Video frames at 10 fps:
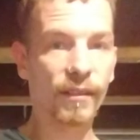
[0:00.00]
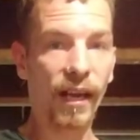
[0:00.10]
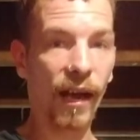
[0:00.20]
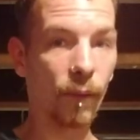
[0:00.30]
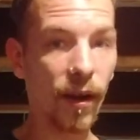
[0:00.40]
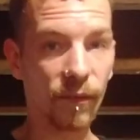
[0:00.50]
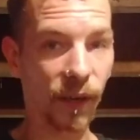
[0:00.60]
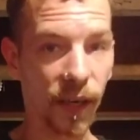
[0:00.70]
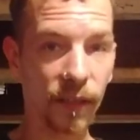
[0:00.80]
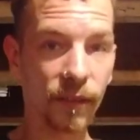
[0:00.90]

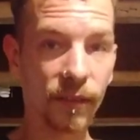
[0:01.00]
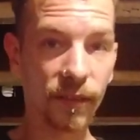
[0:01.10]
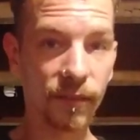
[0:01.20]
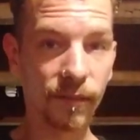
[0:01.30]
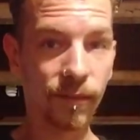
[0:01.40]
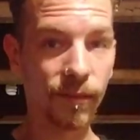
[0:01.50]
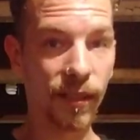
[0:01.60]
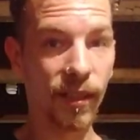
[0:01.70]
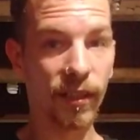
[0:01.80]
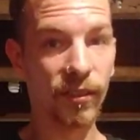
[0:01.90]
However,
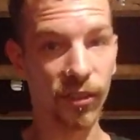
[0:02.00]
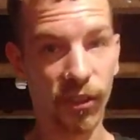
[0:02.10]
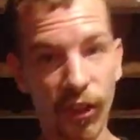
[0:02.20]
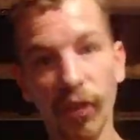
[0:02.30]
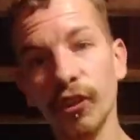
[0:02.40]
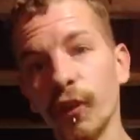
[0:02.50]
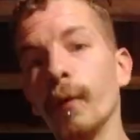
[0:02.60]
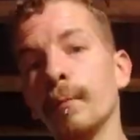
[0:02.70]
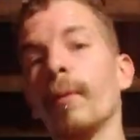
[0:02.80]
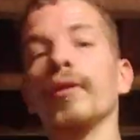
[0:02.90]
just
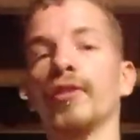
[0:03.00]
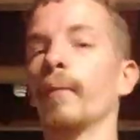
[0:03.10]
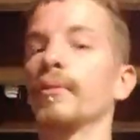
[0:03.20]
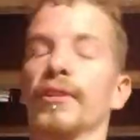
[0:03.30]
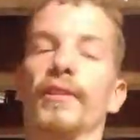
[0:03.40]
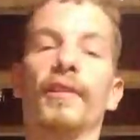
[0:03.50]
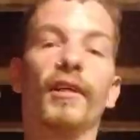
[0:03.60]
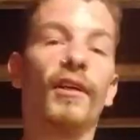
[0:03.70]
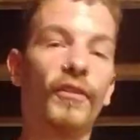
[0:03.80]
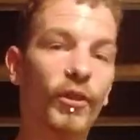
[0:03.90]
doing push-ups,
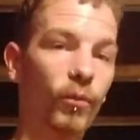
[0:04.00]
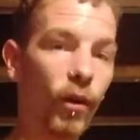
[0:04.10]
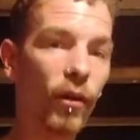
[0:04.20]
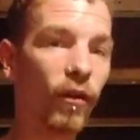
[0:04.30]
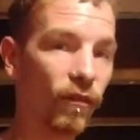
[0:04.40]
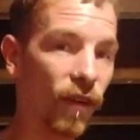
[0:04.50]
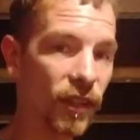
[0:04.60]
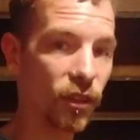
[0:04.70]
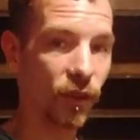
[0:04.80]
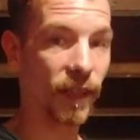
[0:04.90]
you will
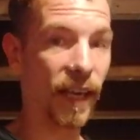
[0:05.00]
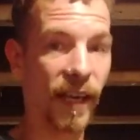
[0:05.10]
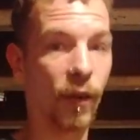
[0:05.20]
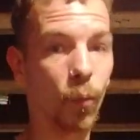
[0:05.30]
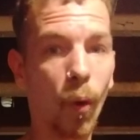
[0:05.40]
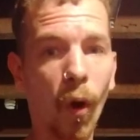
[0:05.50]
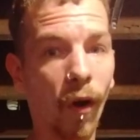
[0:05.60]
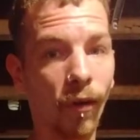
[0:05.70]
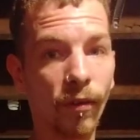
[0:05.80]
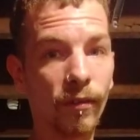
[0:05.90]
eventually hit a
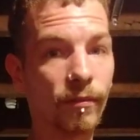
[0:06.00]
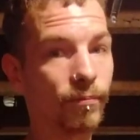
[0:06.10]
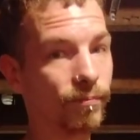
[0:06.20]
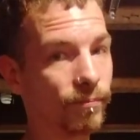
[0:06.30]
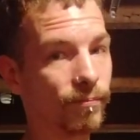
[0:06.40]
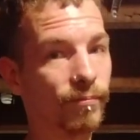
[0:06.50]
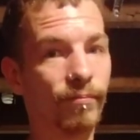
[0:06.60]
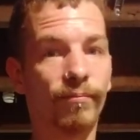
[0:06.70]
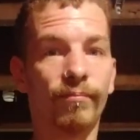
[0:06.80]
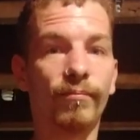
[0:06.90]
wall.
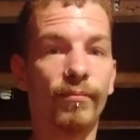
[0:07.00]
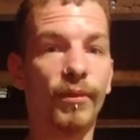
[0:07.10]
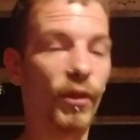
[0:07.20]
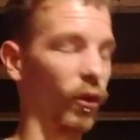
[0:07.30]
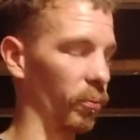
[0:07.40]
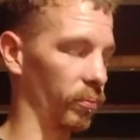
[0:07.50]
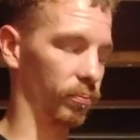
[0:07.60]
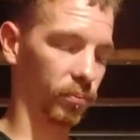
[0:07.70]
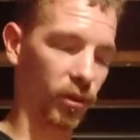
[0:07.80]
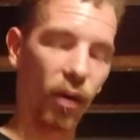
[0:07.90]
There will
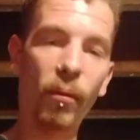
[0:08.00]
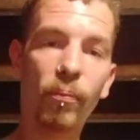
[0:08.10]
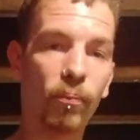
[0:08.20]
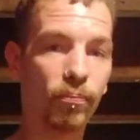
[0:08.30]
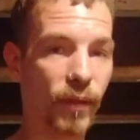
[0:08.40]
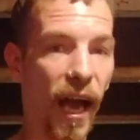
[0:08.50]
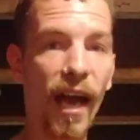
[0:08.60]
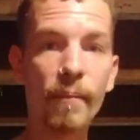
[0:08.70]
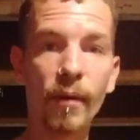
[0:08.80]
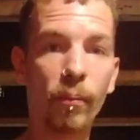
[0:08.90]
come a
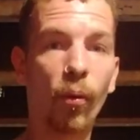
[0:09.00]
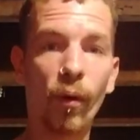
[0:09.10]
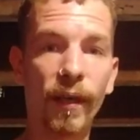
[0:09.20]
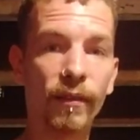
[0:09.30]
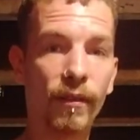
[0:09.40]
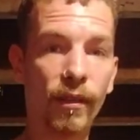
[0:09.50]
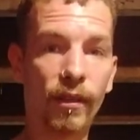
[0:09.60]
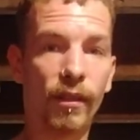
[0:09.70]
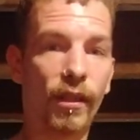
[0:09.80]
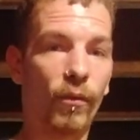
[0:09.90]
time and a point
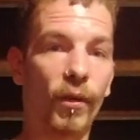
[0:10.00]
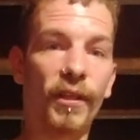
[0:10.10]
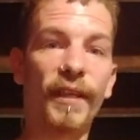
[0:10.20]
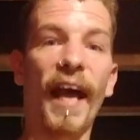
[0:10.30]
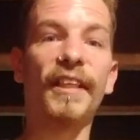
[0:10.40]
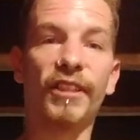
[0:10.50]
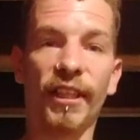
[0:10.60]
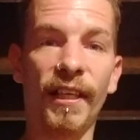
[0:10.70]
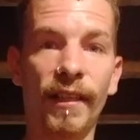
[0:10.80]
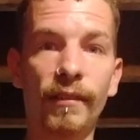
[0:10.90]
where you're not
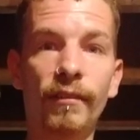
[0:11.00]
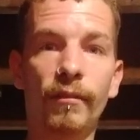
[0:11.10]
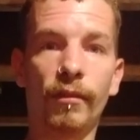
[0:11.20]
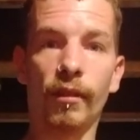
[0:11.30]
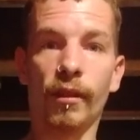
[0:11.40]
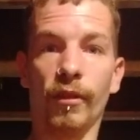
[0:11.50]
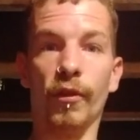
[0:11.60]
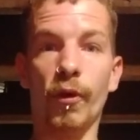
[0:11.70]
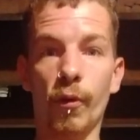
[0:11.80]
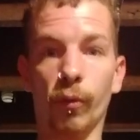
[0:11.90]
seeing
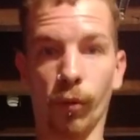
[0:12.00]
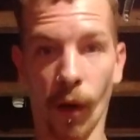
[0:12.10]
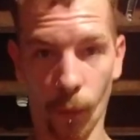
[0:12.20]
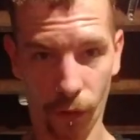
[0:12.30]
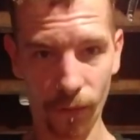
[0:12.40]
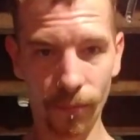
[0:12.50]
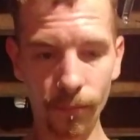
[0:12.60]
new growth.